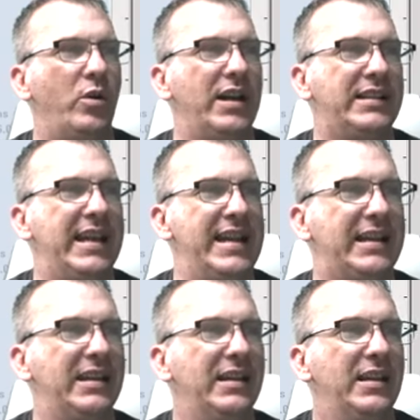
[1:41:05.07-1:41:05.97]
going to
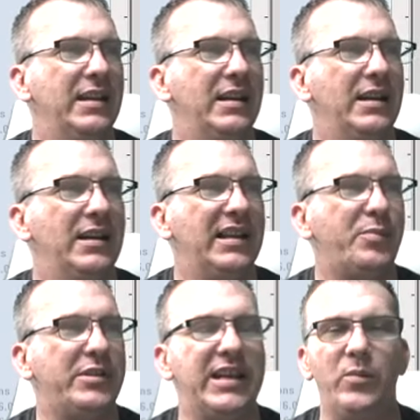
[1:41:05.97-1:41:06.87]
take, let's
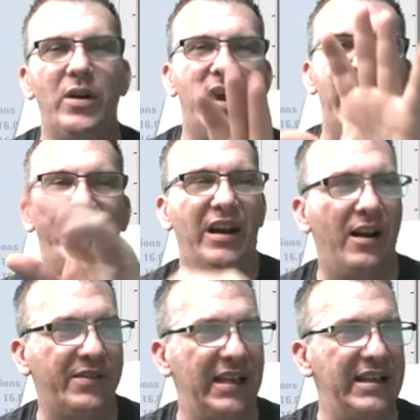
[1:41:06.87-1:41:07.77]
pretend we don't have that
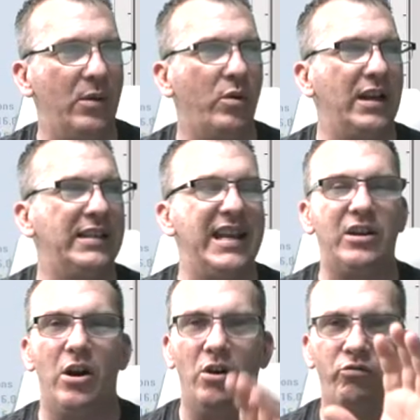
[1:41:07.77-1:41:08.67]
offset yet. We're going to take
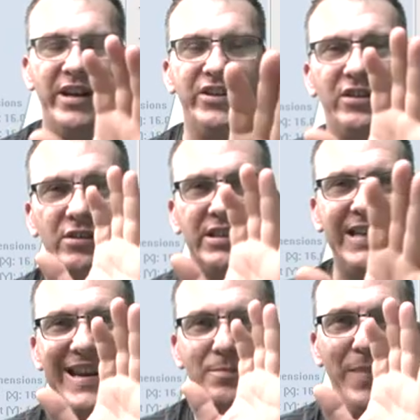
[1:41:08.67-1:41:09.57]
our original
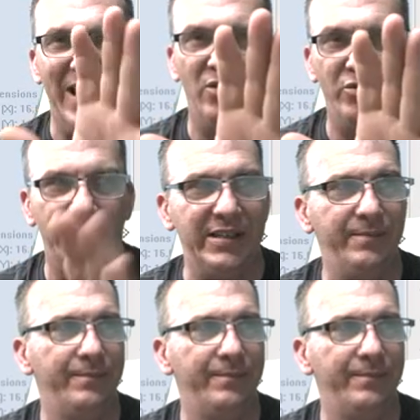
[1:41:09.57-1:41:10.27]
state boundary